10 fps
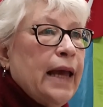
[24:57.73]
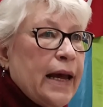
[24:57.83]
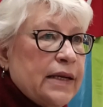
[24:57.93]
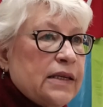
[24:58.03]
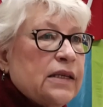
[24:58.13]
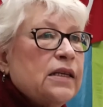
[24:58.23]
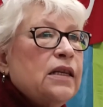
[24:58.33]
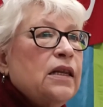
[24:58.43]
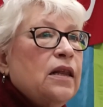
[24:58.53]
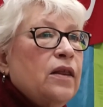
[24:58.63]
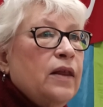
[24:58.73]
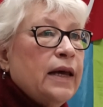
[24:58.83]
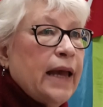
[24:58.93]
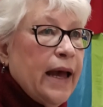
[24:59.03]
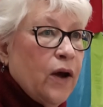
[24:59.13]
gets
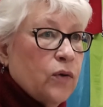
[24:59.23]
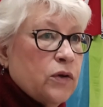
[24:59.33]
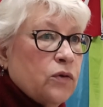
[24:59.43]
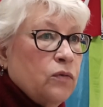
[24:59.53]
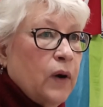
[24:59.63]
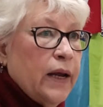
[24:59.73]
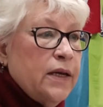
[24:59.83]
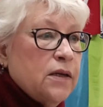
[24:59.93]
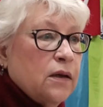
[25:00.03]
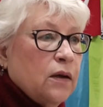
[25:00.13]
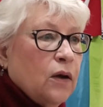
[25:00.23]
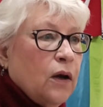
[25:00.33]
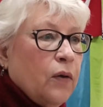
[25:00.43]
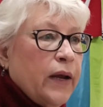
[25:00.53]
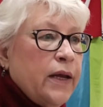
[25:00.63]
the count, right?
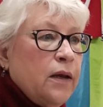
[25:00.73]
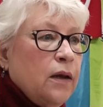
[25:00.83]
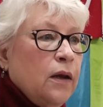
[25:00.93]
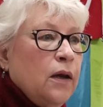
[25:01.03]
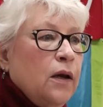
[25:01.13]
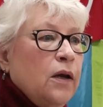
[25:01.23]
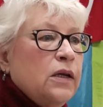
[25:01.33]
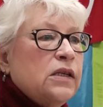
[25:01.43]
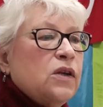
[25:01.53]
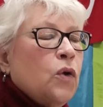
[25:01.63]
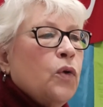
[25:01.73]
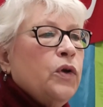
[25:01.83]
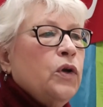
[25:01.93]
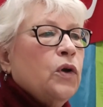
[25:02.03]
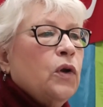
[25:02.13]
All right. So
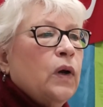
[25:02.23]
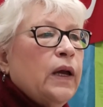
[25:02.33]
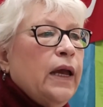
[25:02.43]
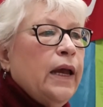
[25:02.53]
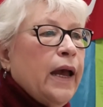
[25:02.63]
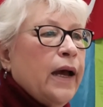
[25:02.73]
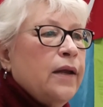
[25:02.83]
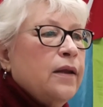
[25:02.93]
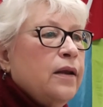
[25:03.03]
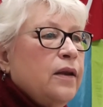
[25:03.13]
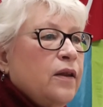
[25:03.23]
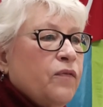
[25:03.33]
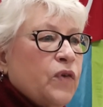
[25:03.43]
you're looking at the